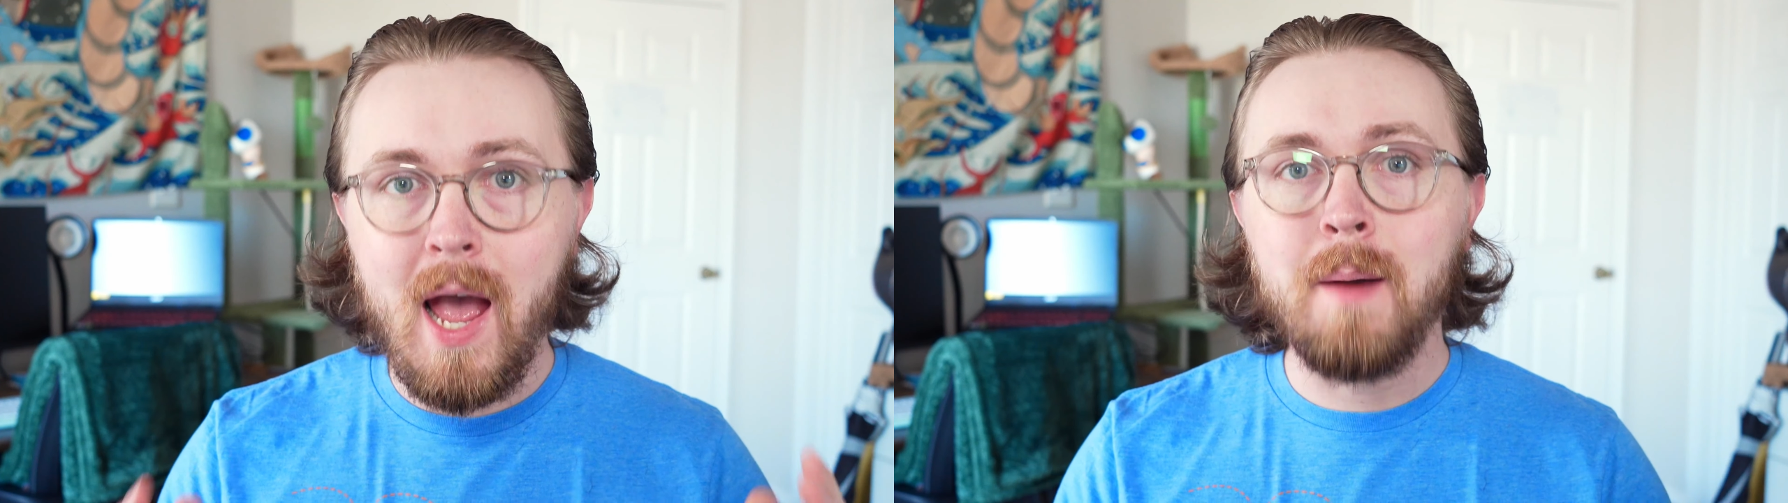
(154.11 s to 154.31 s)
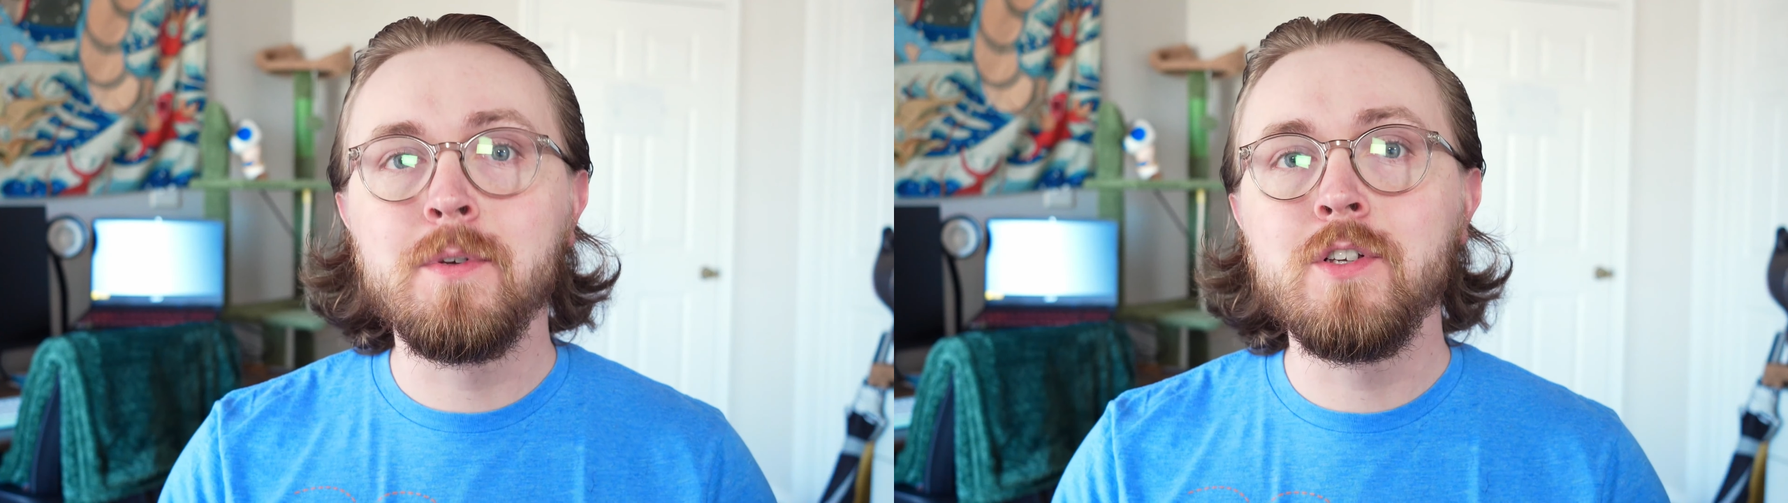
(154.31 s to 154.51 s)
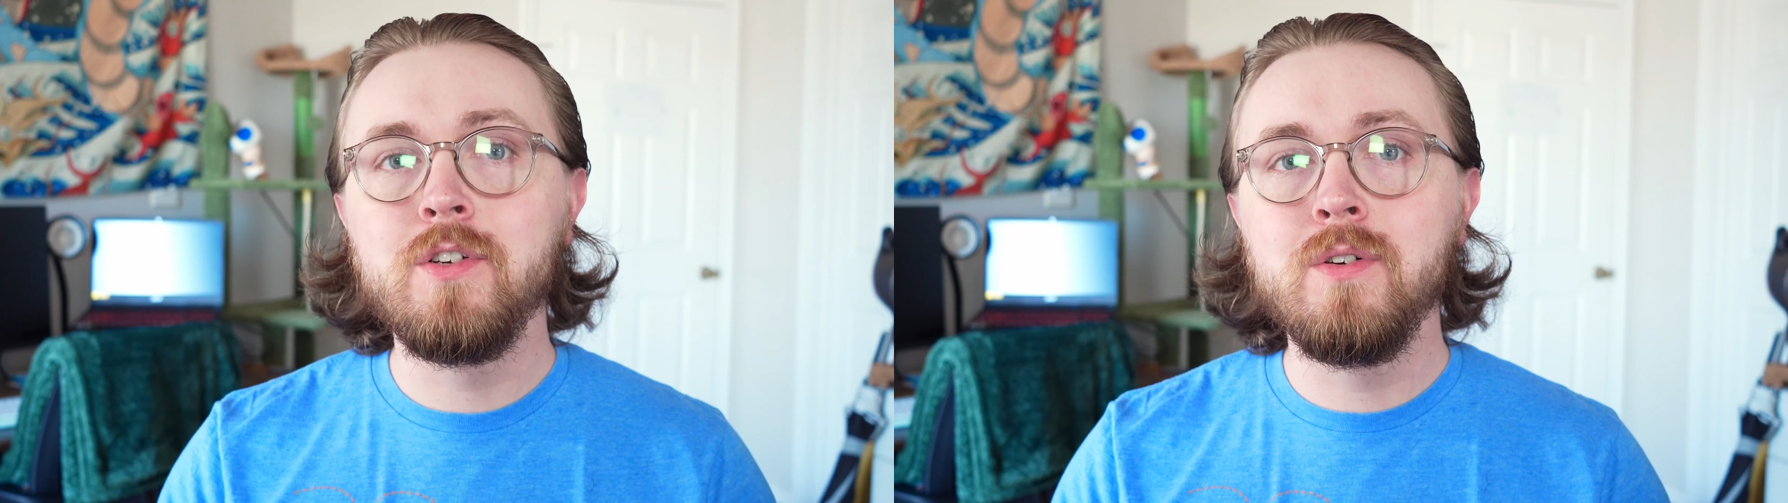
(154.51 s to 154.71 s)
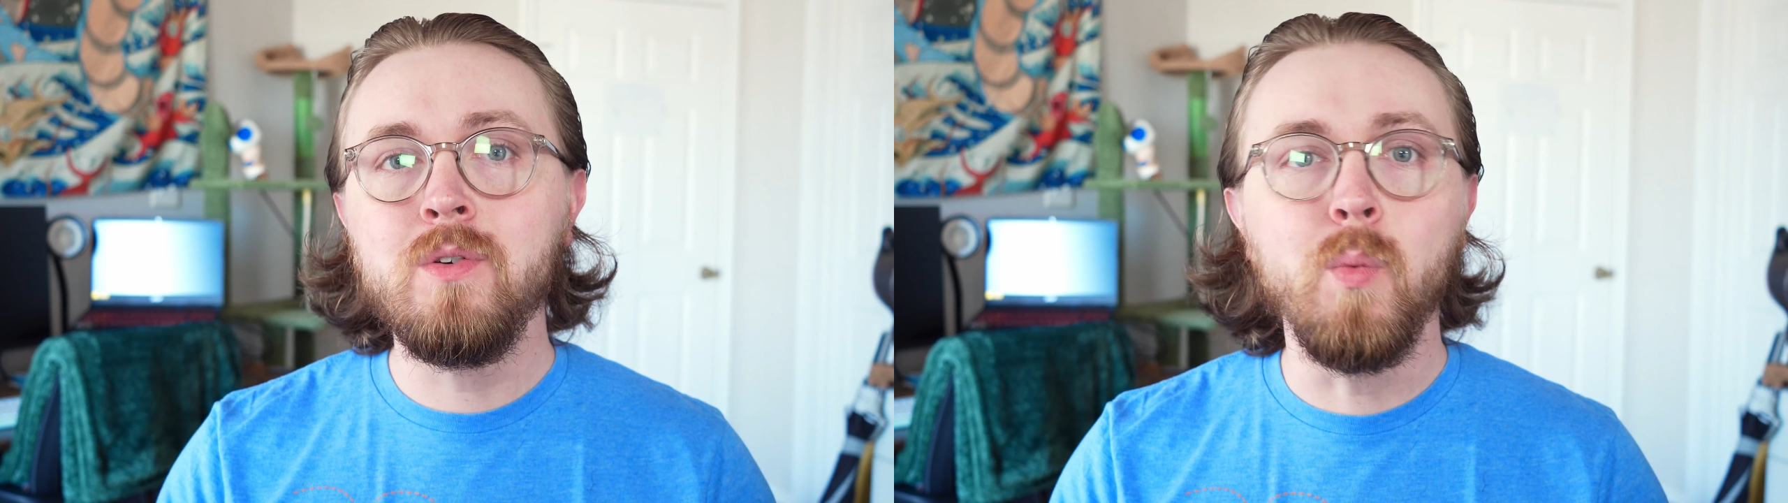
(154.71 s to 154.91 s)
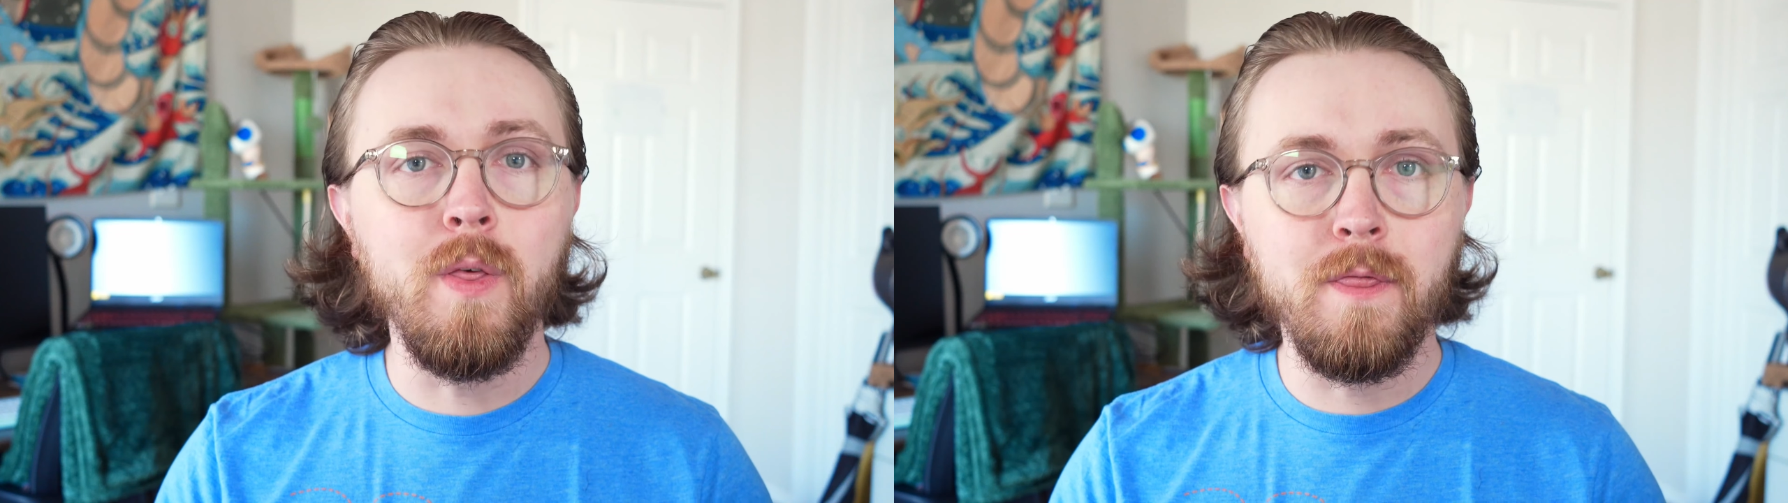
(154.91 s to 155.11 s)

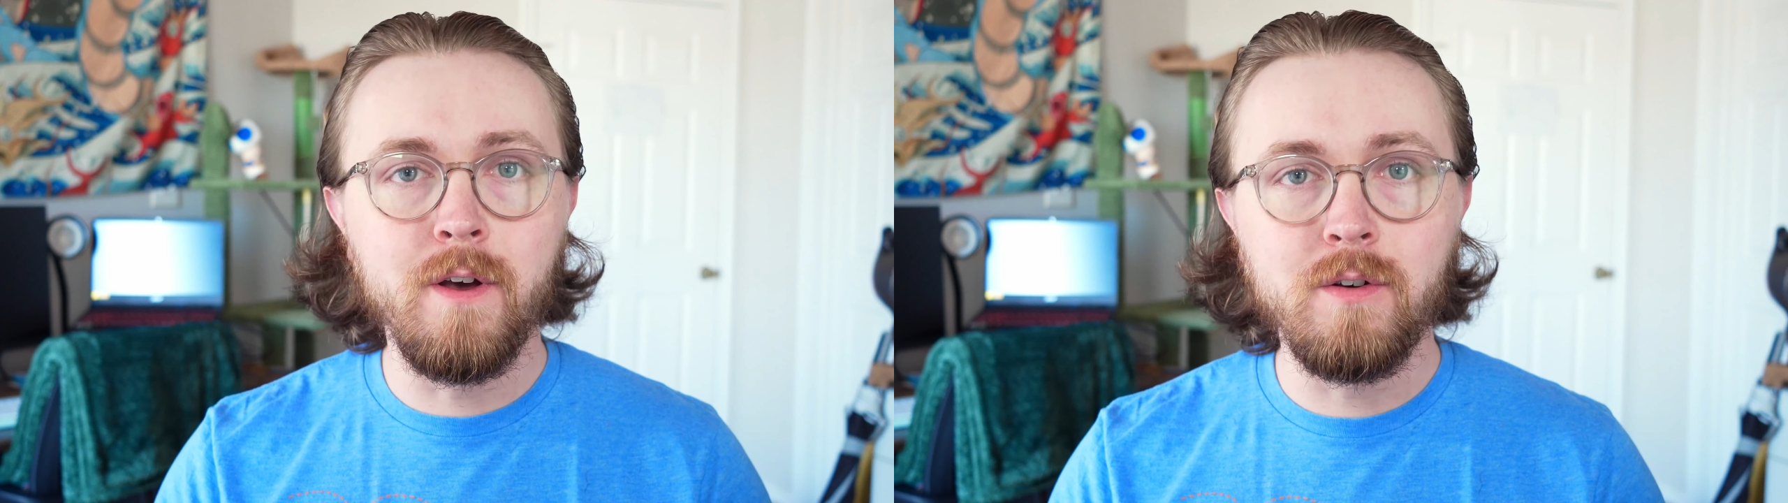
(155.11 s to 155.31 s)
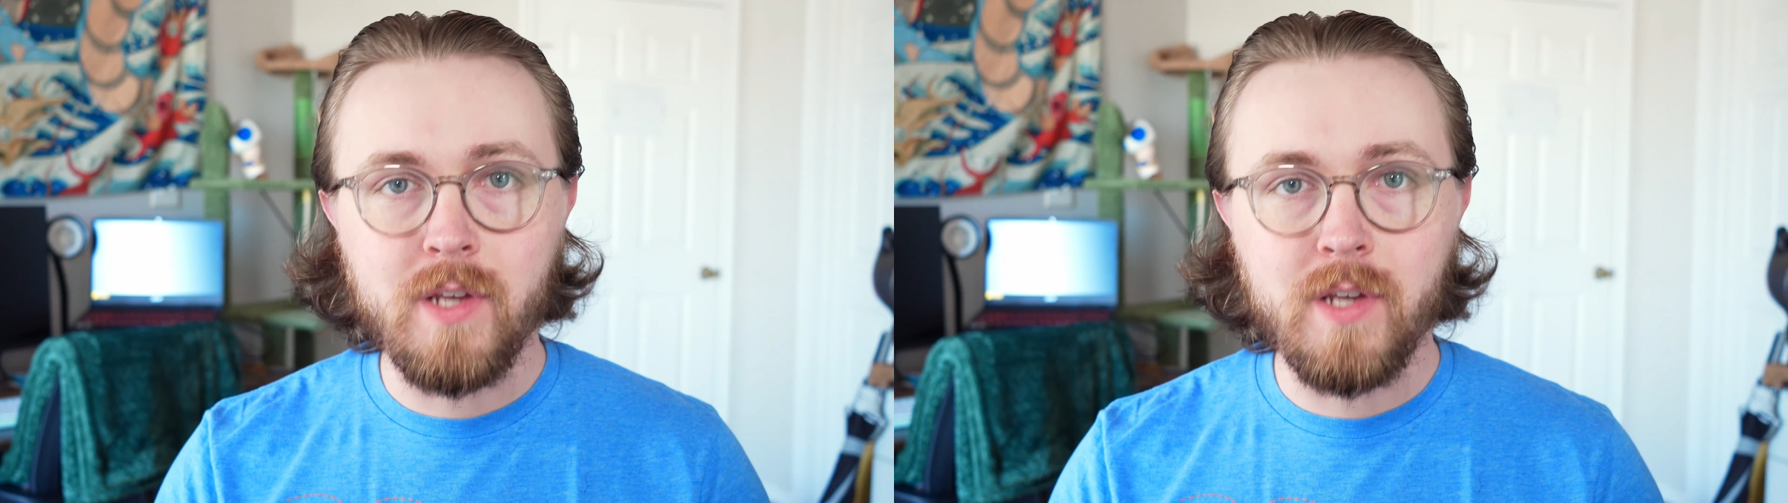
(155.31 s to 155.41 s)
aptitude with those